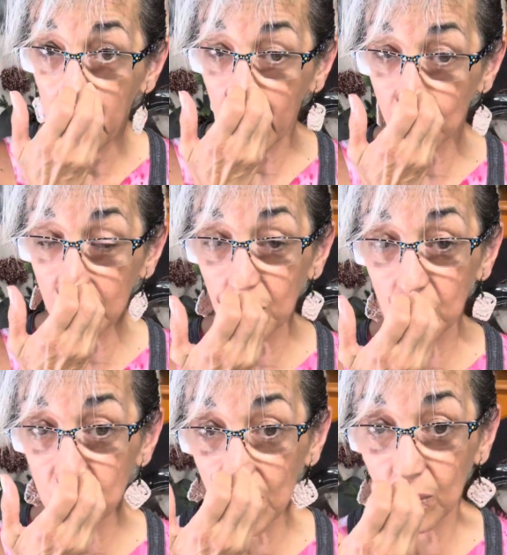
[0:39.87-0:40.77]
I really
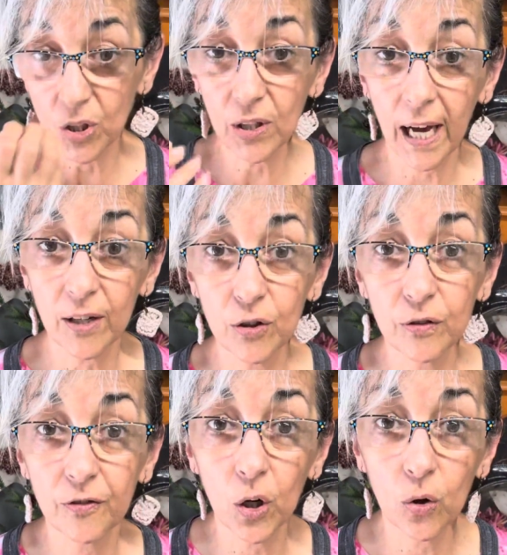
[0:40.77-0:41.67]
wish that when you got a new
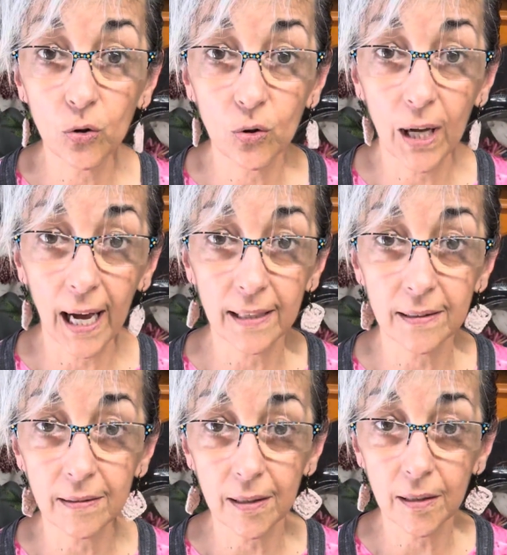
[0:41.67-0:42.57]
phone you got
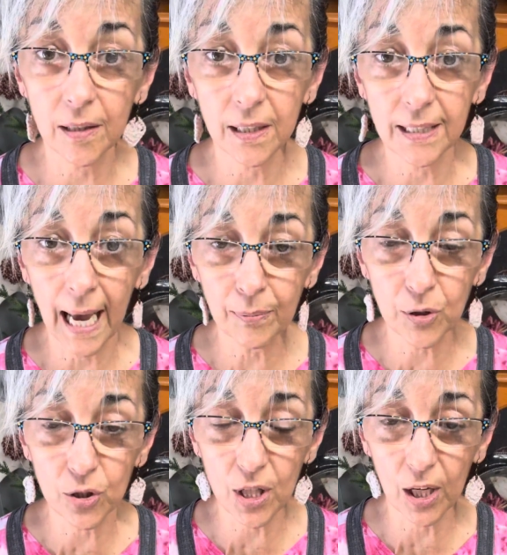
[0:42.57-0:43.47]
the little
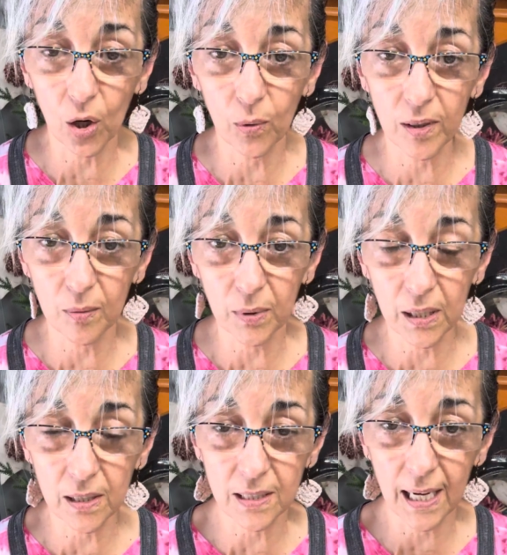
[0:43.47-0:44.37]
adapters that go with it,
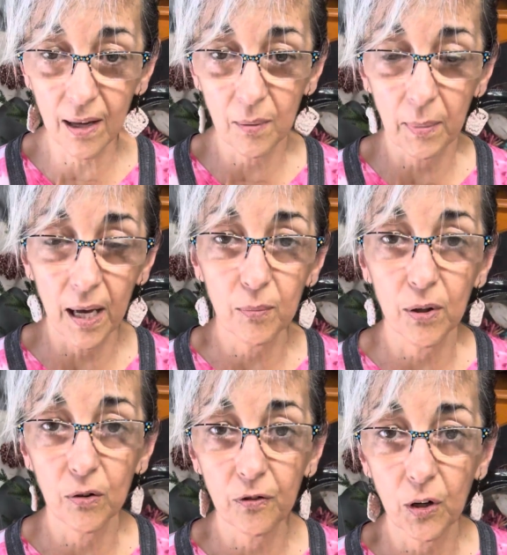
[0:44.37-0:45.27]
because now the bottom of
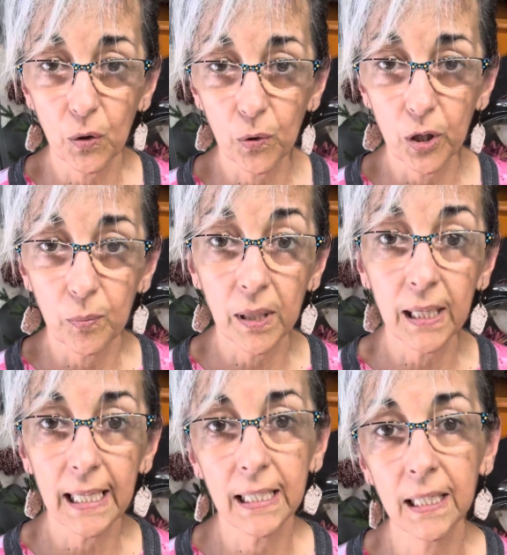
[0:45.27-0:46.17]
the phone where you
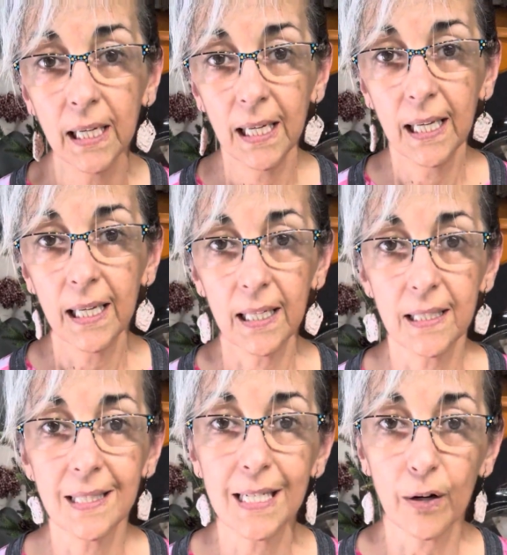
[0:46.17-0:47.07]
plug in
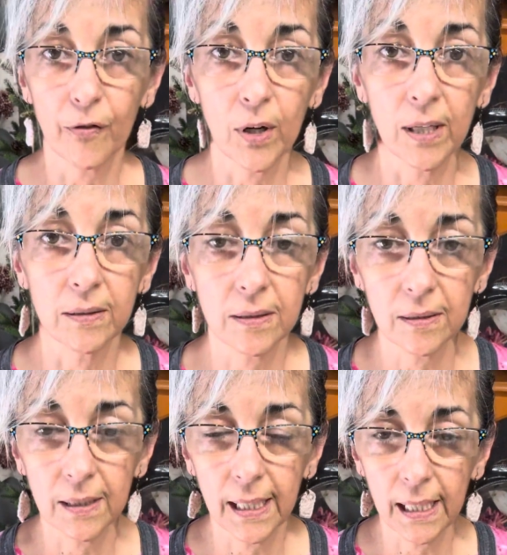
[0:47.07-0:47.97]
is different
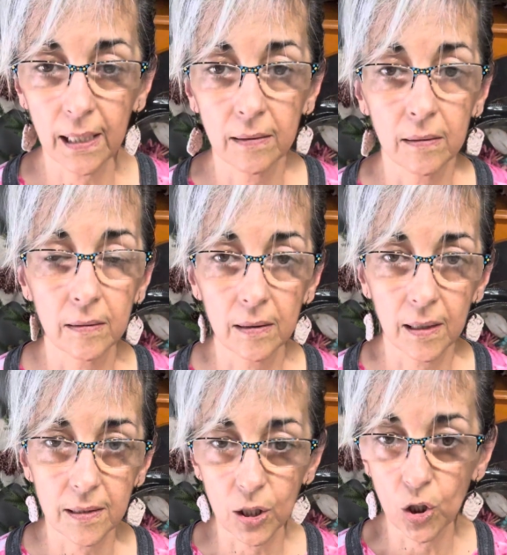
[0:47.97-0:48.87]
than
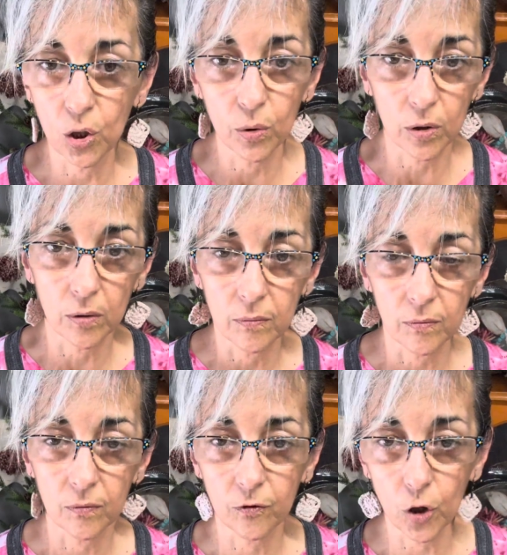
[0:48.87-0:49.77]
it's a newer
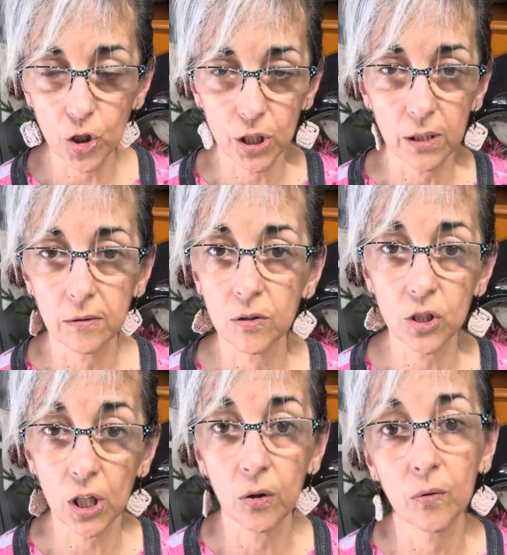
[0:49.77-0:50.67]
version,
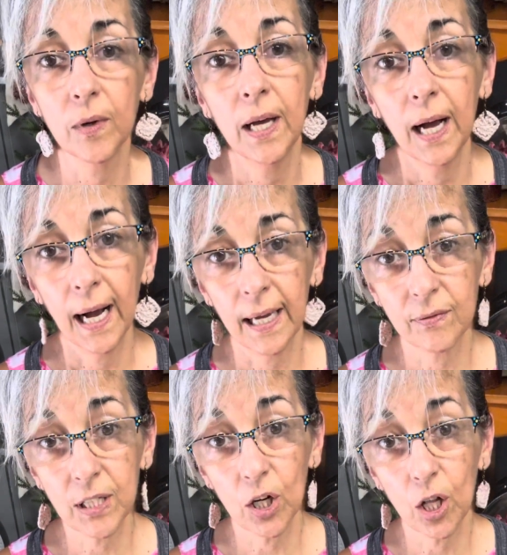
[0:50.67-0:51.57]
so I have
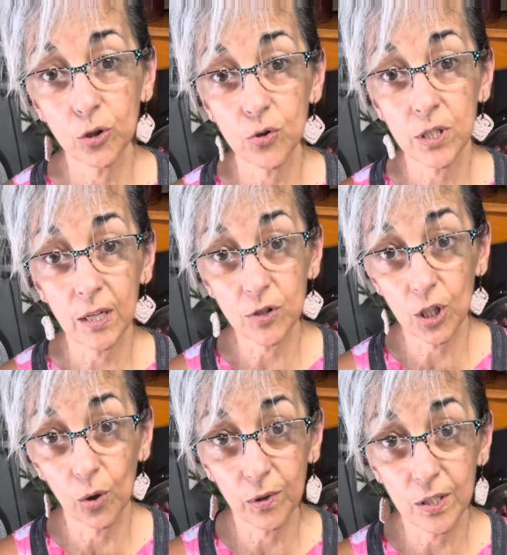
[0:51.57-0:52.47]
to get all new stuff to
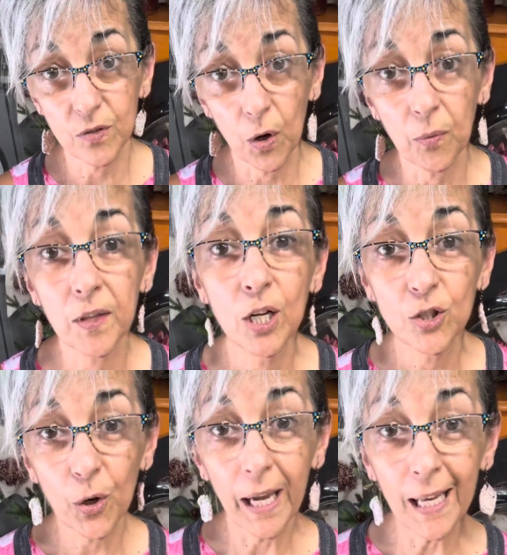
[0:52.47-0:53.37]
go with this phone.
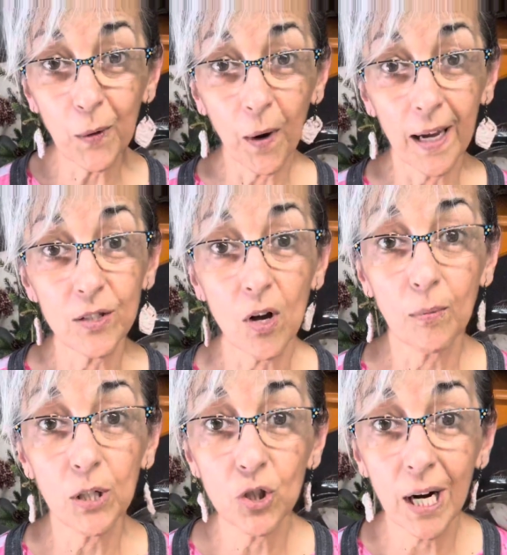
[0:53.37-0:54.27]
So anyway, so I'm
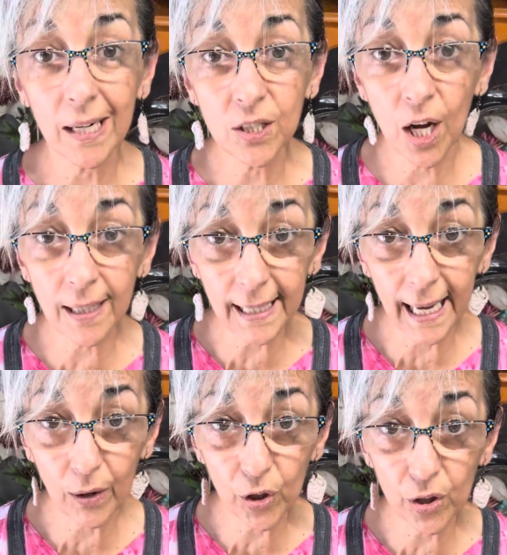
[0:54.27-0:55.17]
going to try to talk
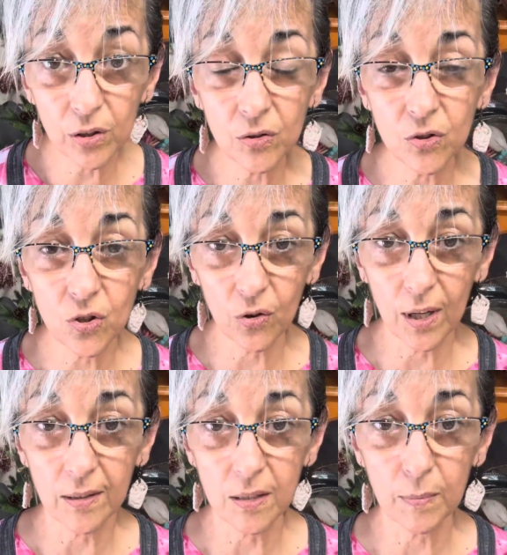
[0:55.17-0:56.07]
louder so
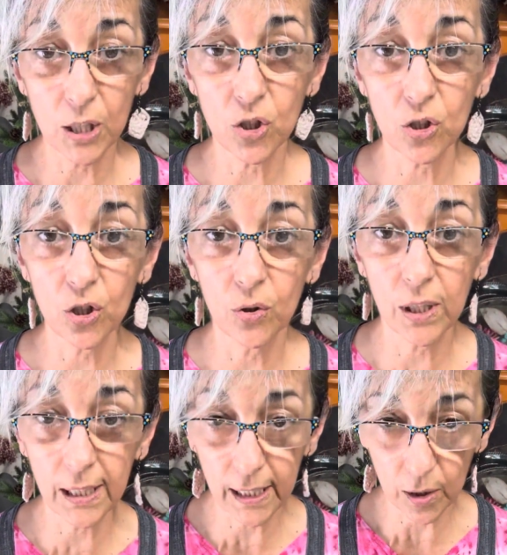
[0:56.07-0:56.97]
that to make sure you
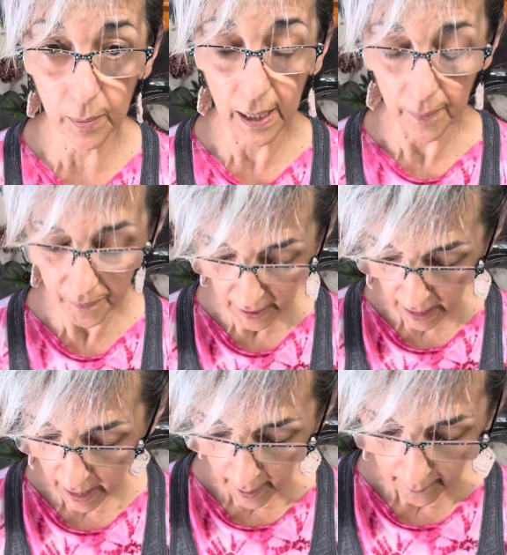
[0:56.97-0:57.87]
can hear me.
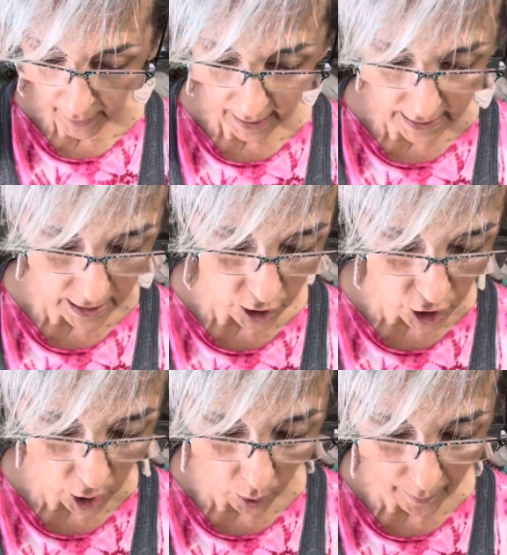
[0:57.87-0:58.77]
But
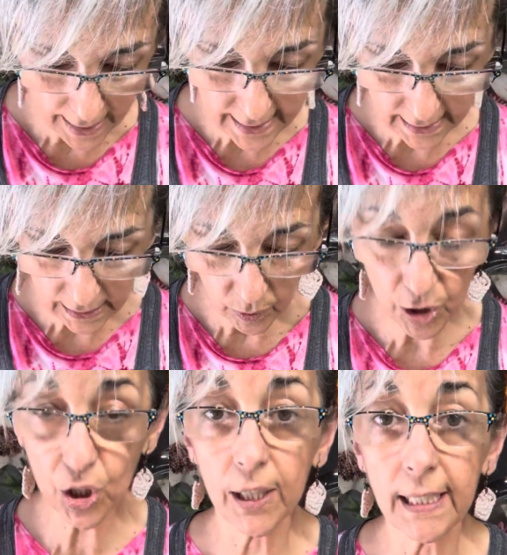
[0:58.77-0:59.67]
so basically what
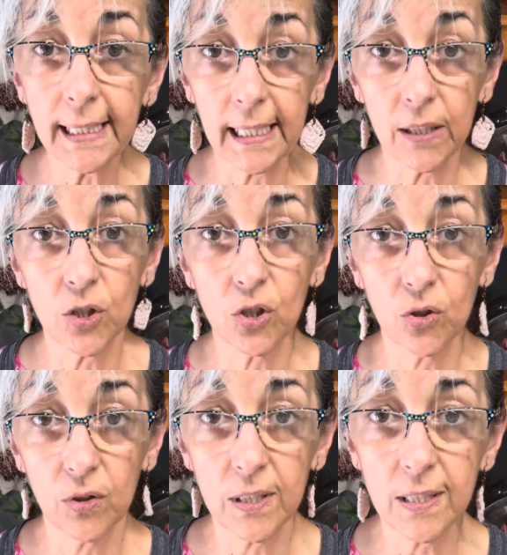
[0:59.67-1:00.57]
you're going to need to
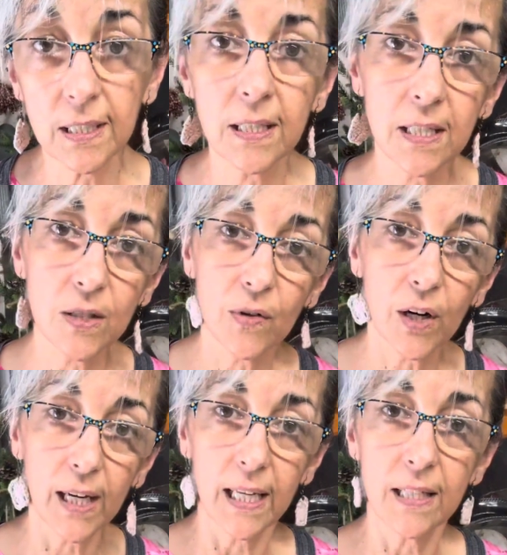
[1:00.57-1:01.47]
do this, and this is
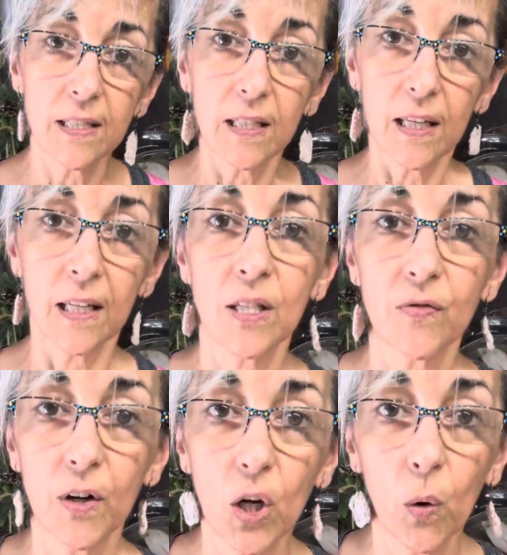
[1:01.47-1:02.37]
very easy and it's
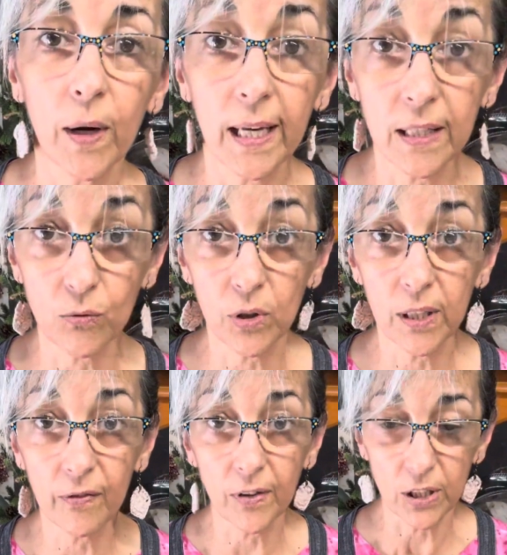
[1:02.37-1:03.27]
very quick and
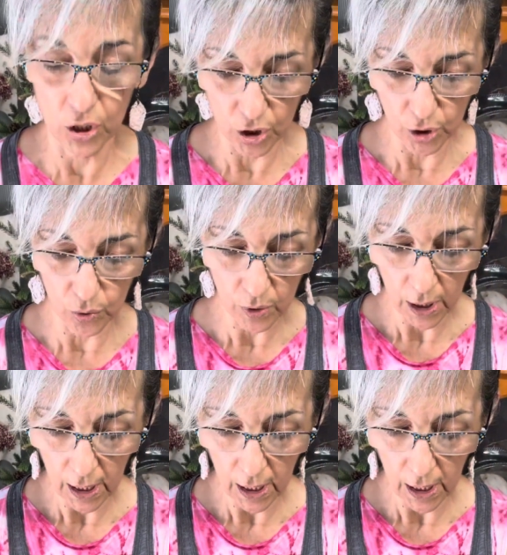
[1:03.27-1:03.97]
really fun to do.